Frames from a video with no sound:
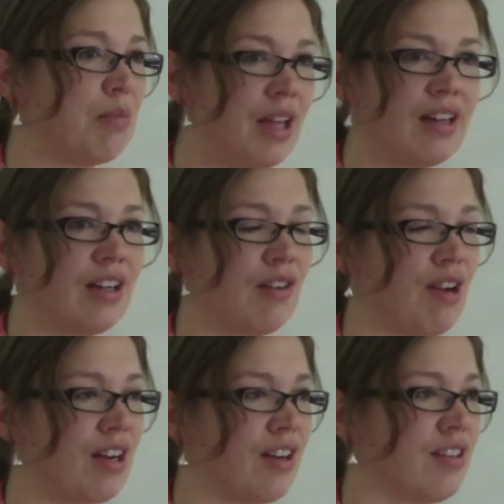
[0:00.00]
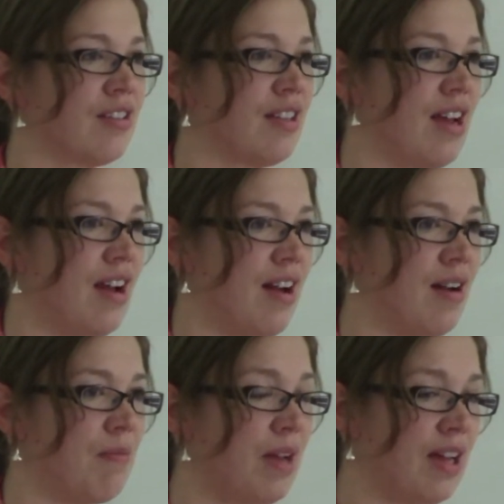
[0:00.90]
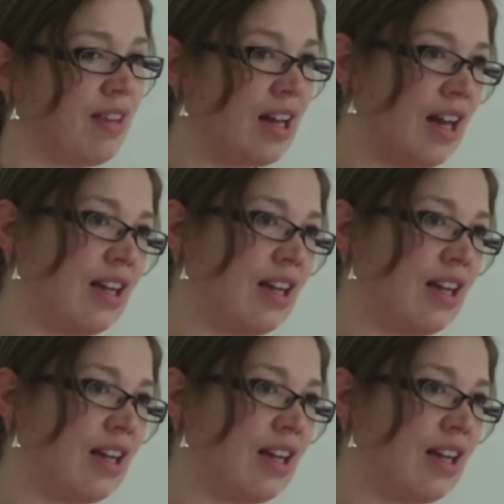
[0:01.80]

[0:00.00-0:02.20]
blending records, and that